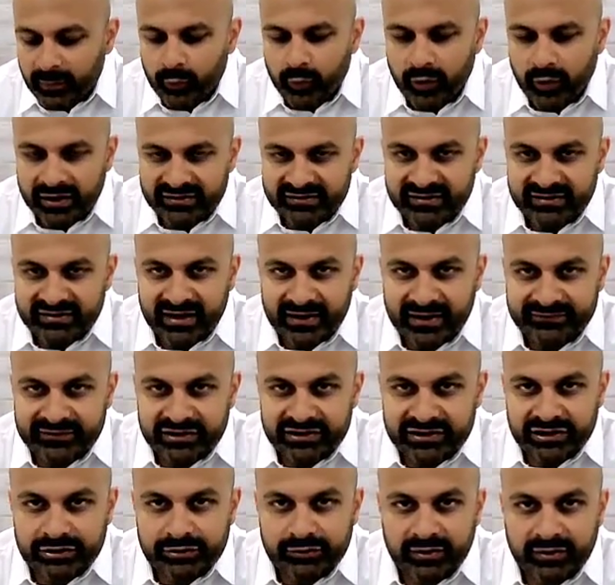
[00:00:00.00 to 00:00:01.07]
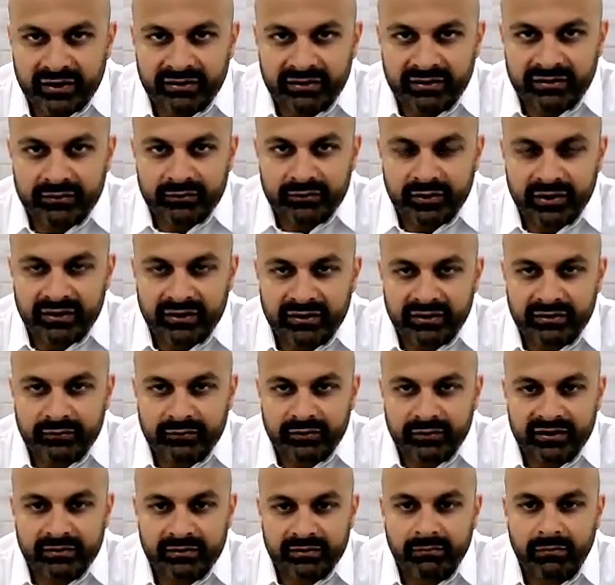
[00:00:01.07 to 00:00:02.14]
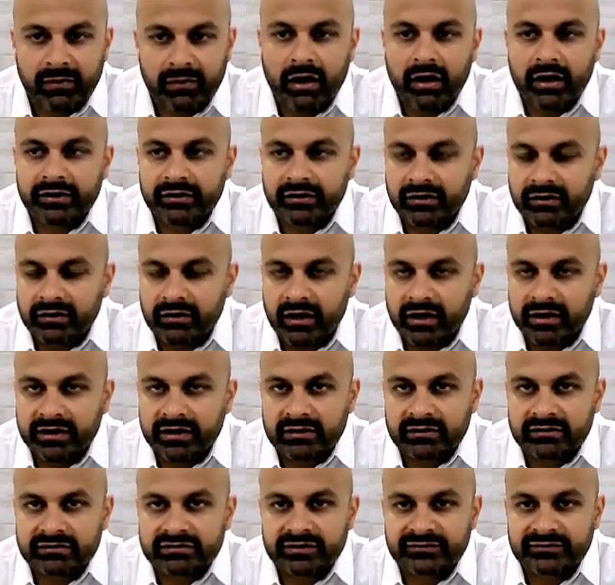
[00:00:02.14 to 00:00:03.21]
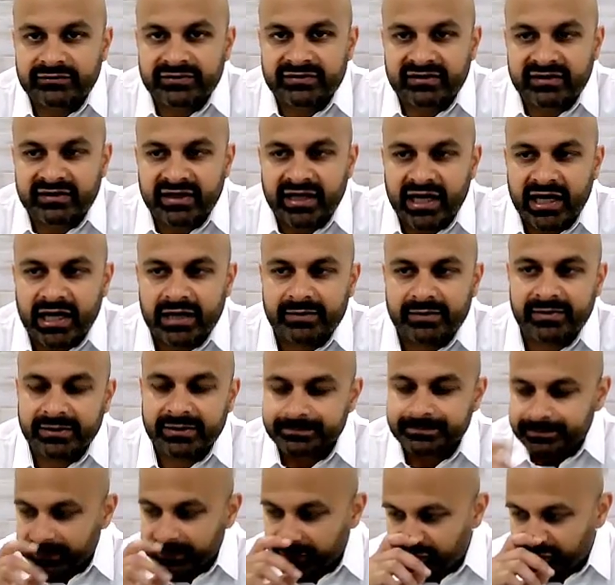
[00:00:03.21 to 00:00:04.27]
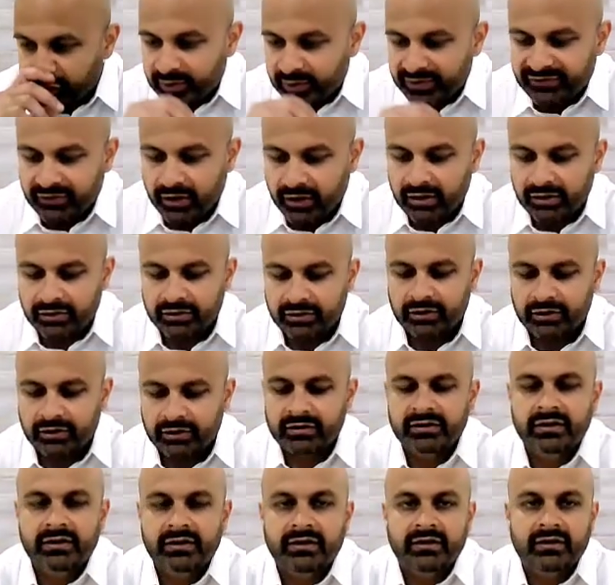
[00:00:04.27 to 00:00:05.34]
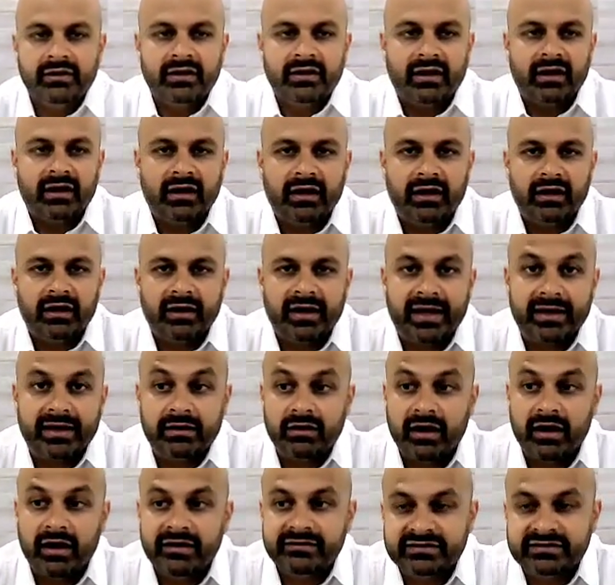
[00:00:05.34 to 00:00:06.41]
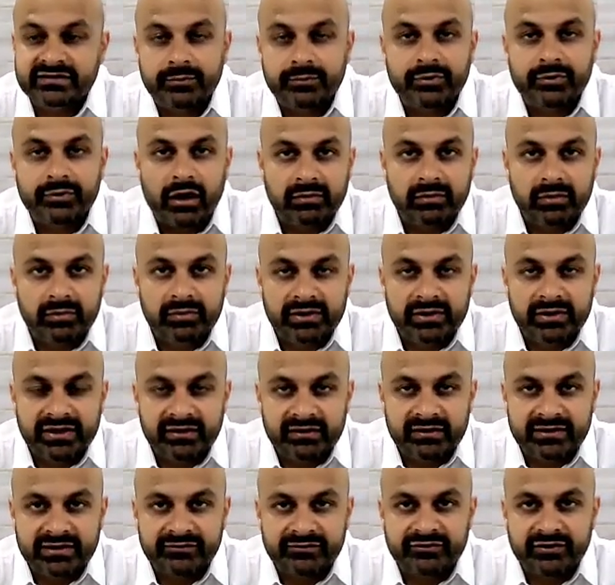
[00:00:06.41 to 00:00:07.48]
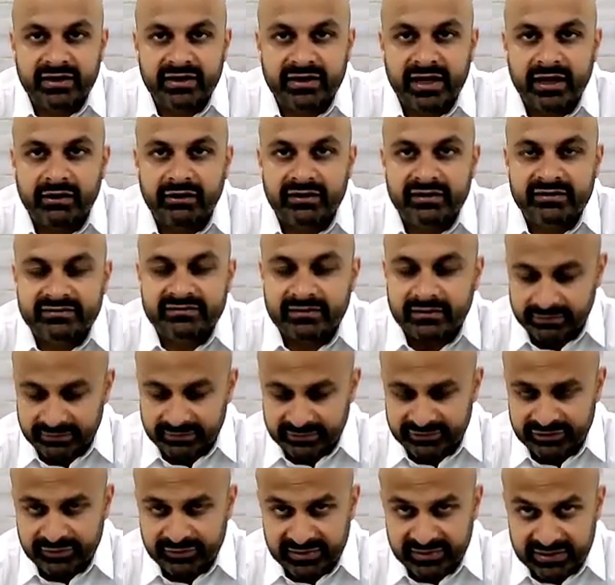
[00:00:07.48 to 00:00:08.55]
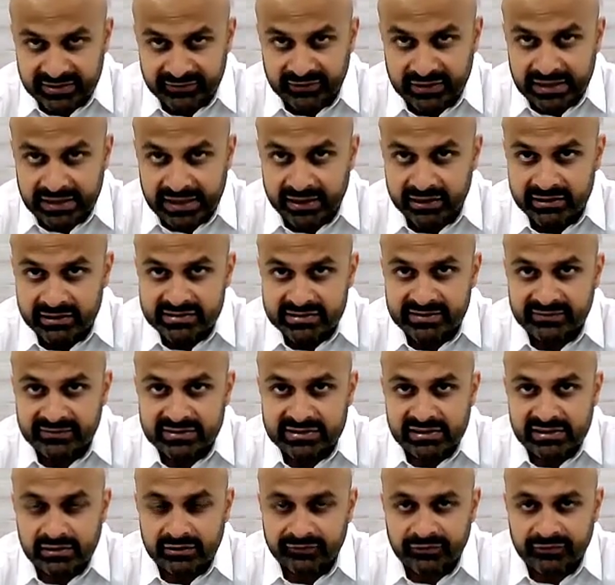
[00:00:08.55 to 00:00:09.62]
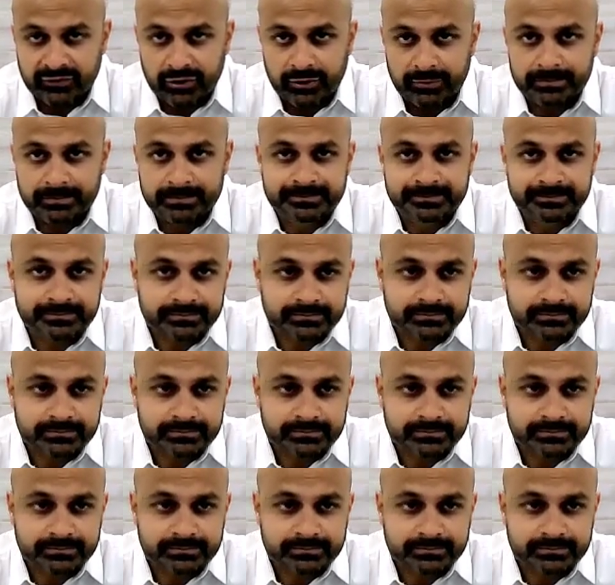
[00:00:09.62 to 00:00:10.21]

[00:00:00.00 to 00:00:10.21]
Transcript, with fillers: what does this have to do with with with the modern ocular surface anatomy so we've all heard uh, at nauseum probably the different areas excuse me, The different layers of the tear film,